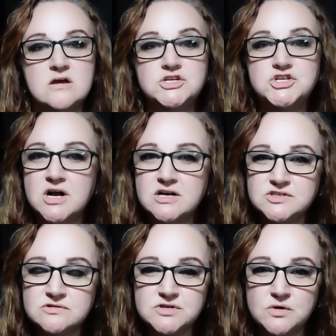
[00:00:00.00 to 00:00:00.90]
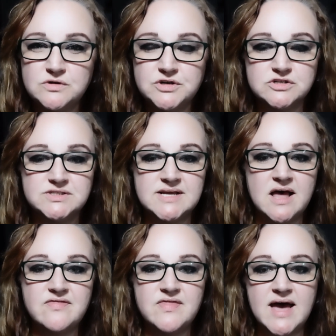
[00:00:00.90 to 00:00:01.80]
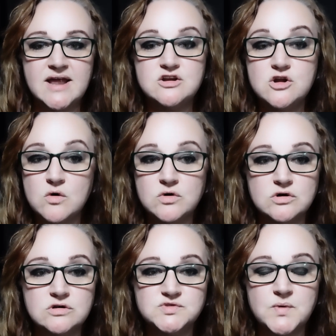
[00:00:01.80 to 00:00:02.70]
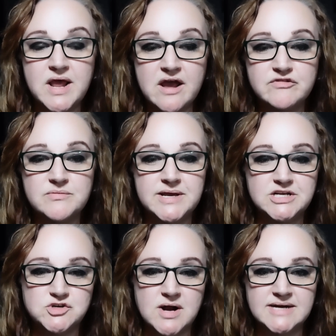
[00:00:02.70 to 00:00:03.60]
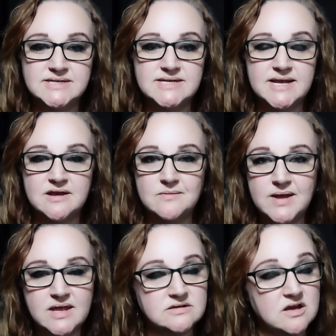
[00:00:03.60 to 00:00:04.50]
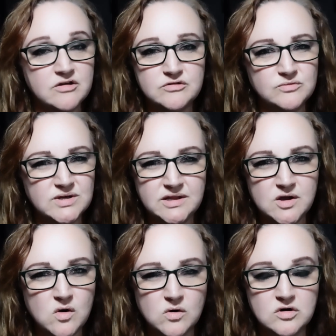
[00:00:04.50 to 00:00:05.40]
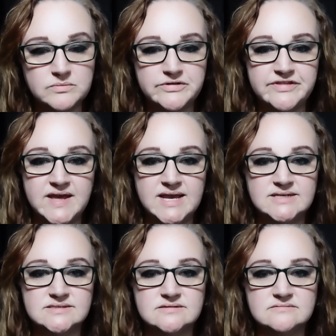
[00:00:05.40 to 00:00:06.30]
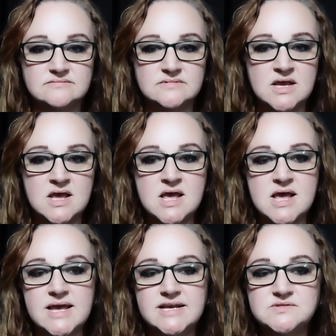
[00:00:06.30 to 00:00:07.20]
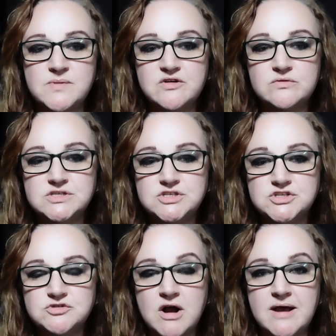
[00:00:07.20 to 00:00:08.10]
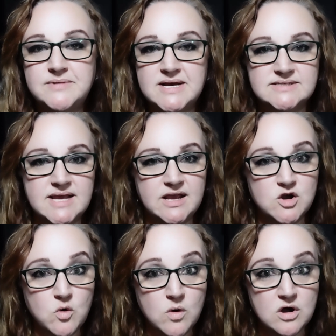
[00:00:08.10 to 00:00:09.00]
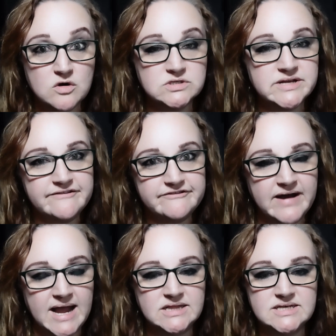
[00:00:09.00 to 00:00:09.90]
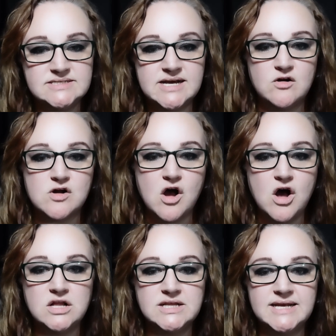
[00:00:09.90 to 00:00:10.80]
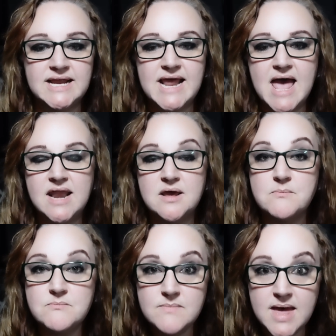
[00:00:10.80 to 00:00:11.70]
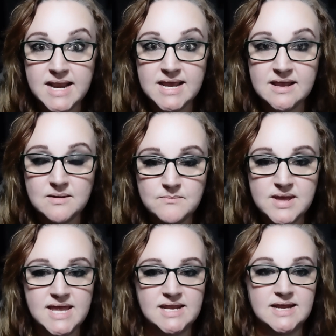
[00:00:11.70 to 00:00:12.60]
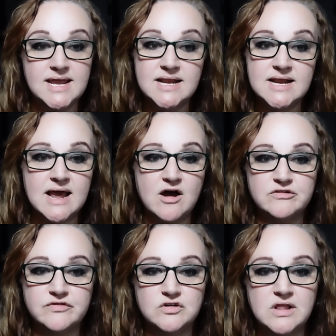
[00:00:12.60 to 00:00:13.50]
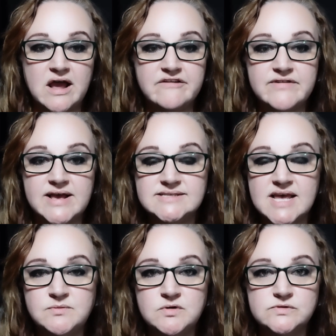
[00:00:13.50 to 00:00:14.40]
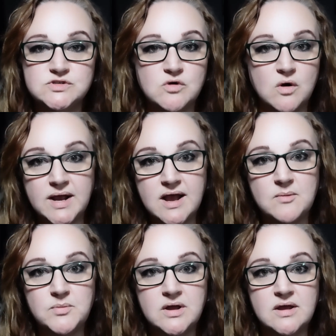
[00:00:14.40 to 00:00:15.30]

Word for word: She also told her son that no girls would ever be attracted to him and other really horrible things. His mother was described as a, quote, violent alcoholic and had many men in and out of her life as Edmund was growing up.